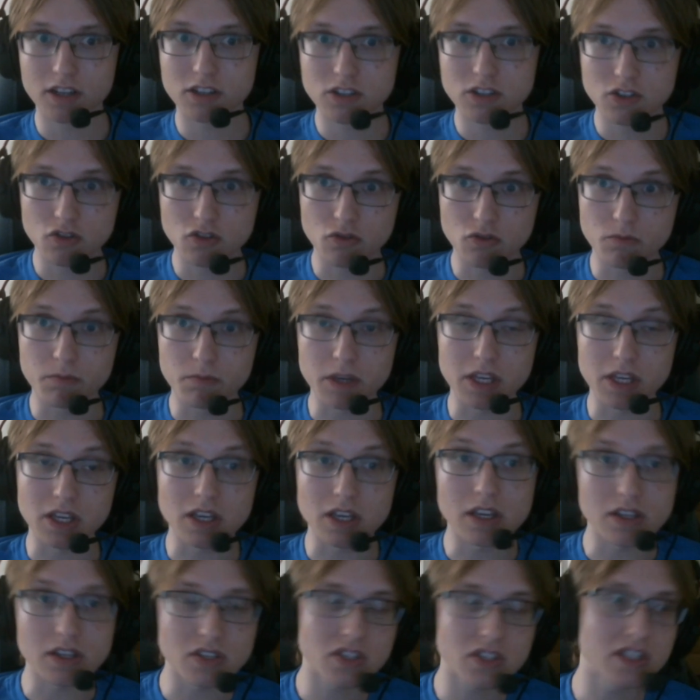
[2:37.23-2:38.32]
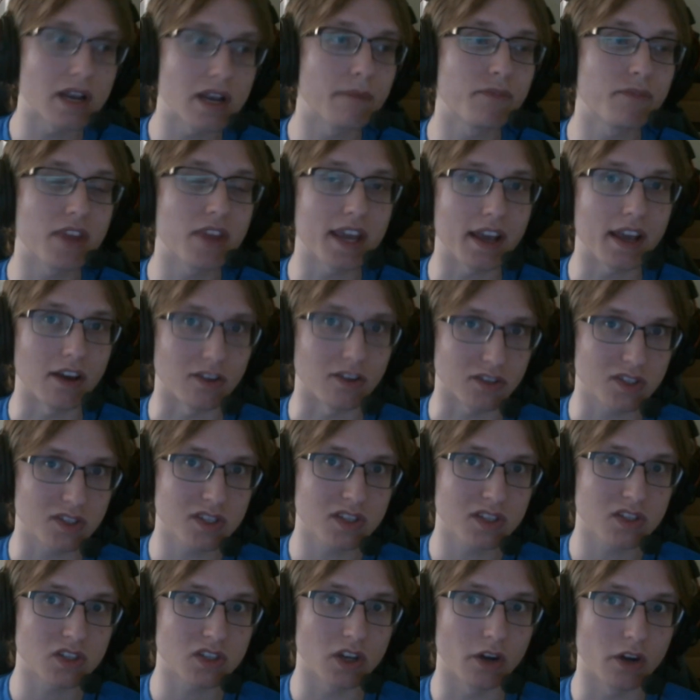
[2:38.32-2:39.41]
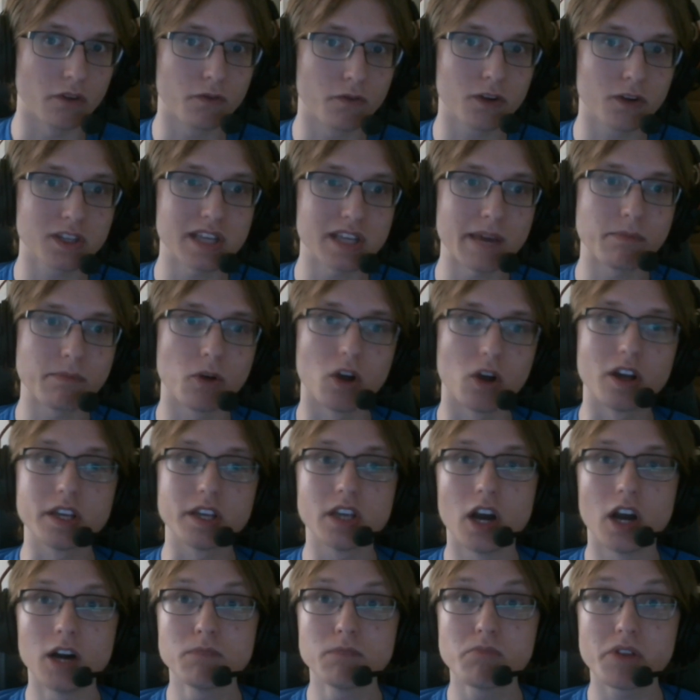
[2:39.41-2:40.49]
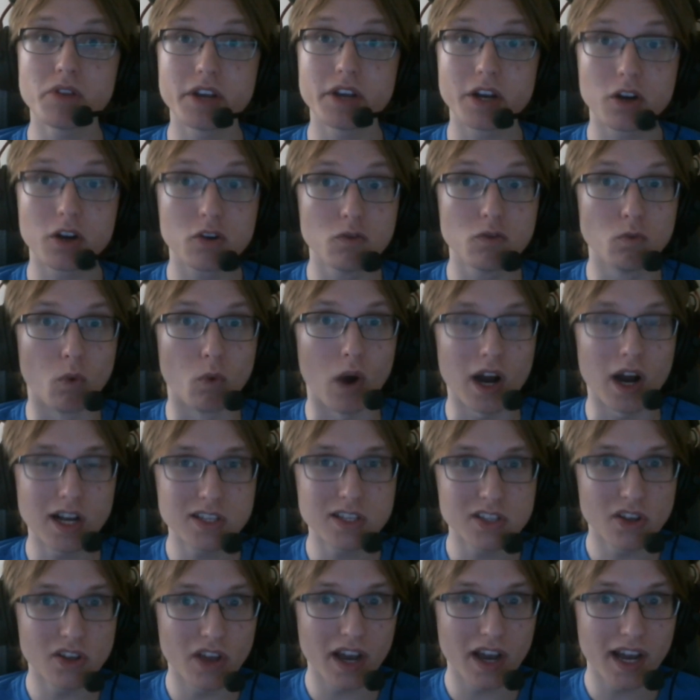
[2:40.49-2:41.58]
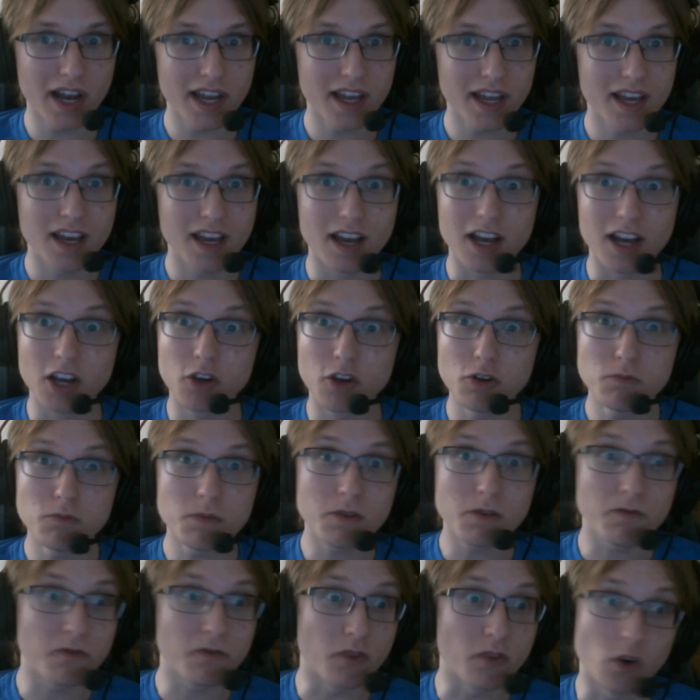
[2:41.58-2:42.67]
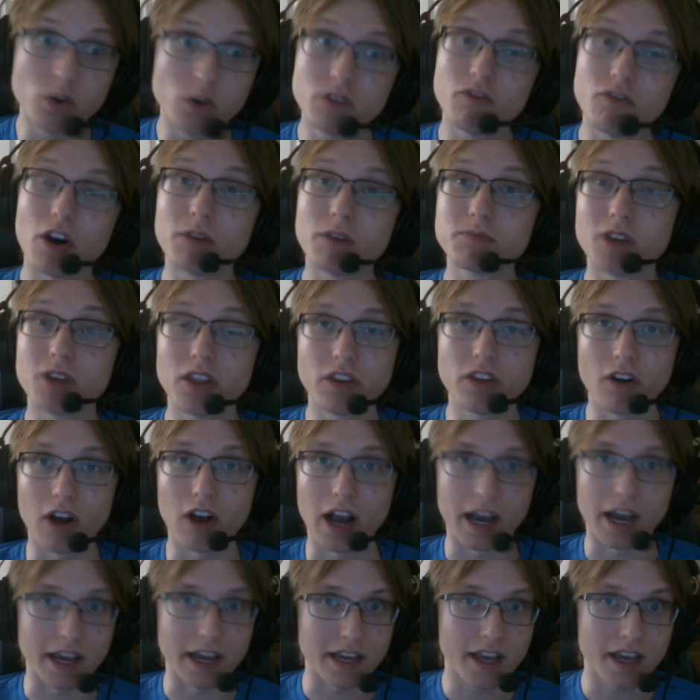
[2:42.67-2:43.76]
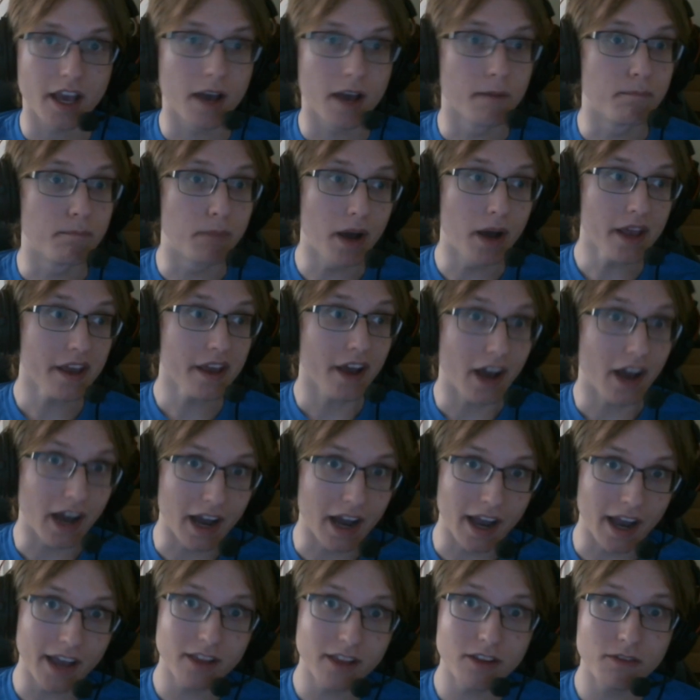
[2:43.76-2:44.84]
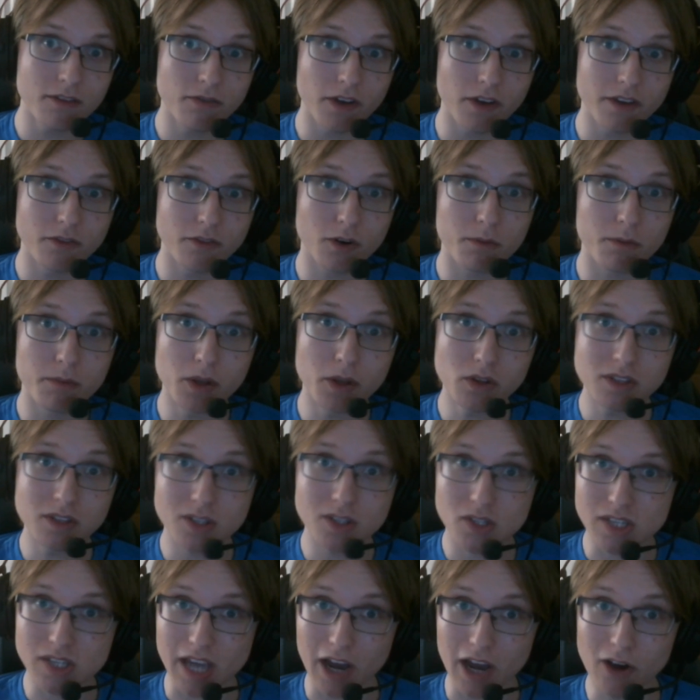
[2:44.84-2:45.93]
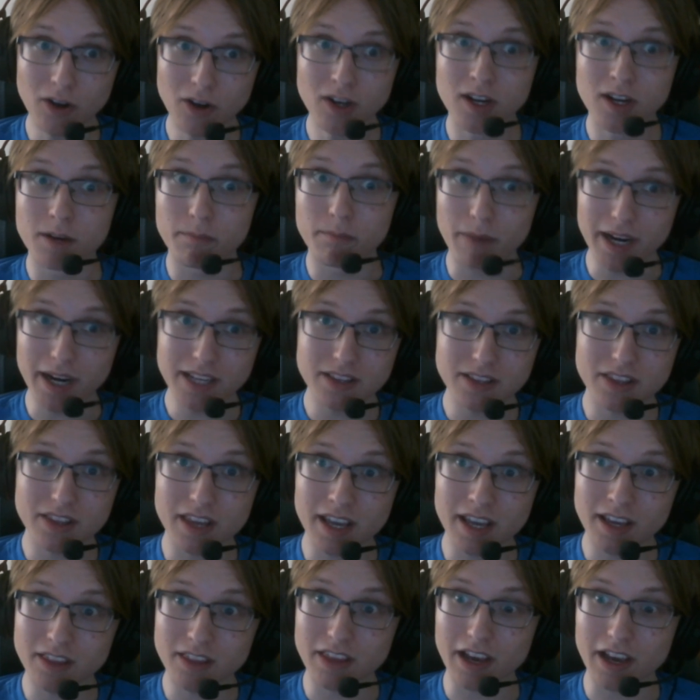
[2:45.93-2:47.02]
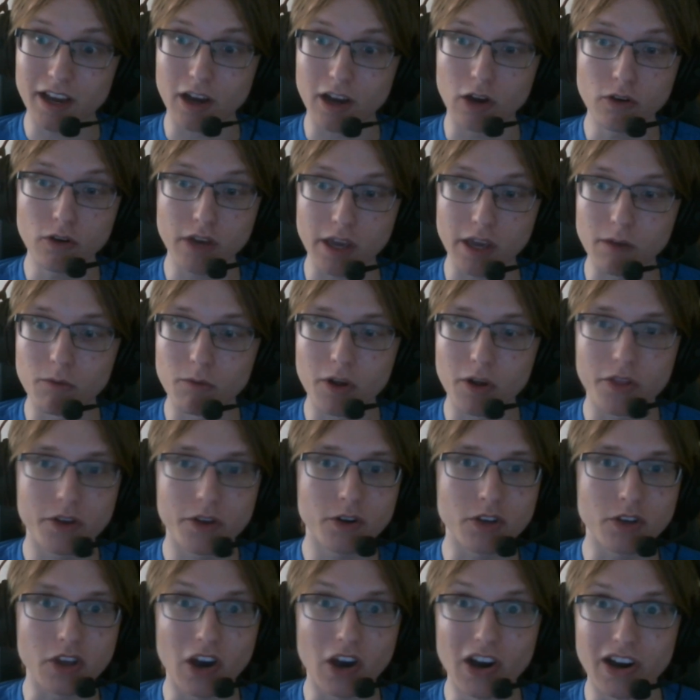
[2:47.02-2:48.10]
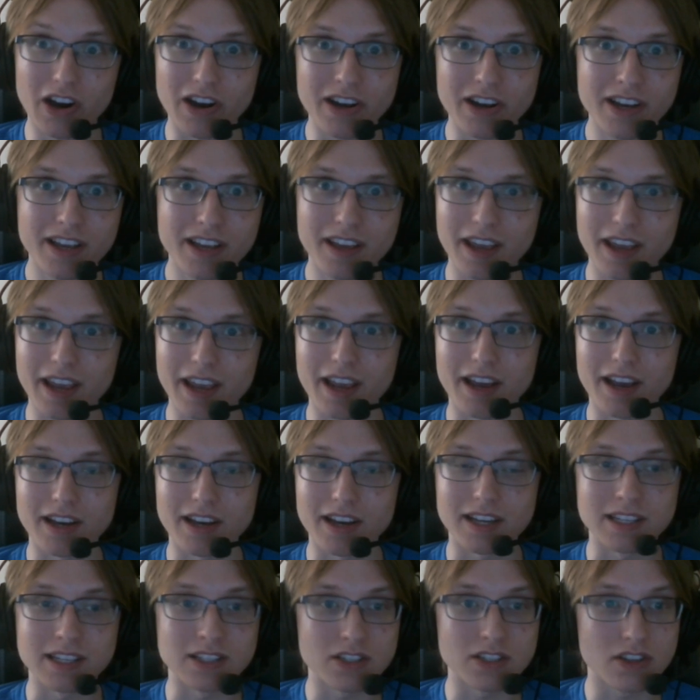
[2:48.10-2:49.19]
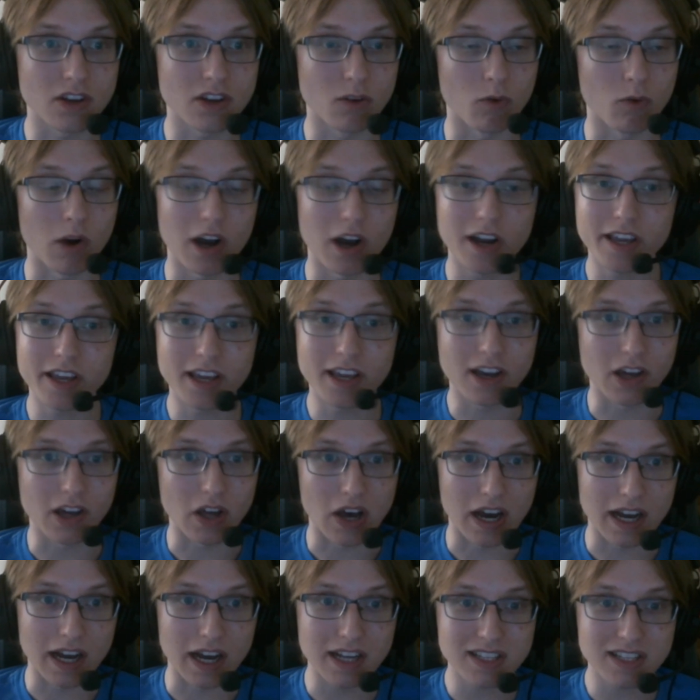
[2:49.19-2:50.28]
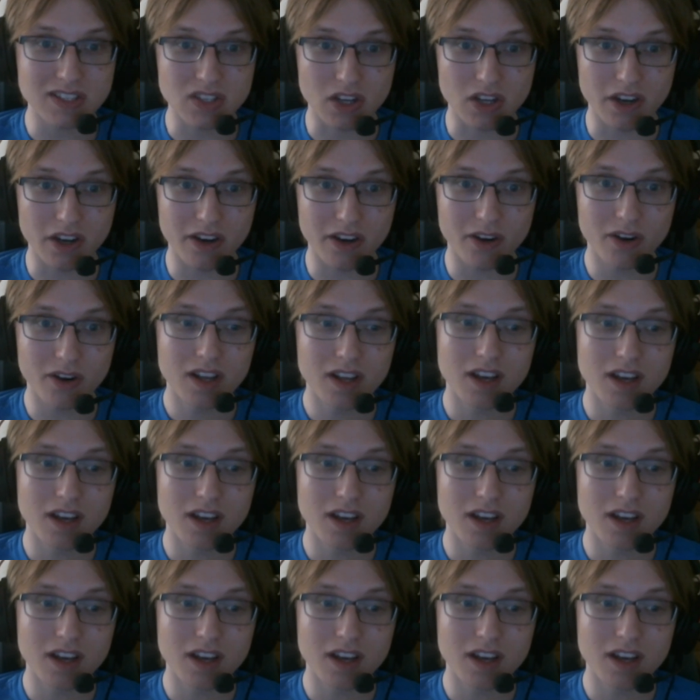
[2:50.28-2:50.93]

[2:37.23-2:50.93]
to be something else. So, for example, a young player who walks a lot could be fully developed on their eye, but a highly favorability scout might think that, okay, well, they're young and they're walking a lot, so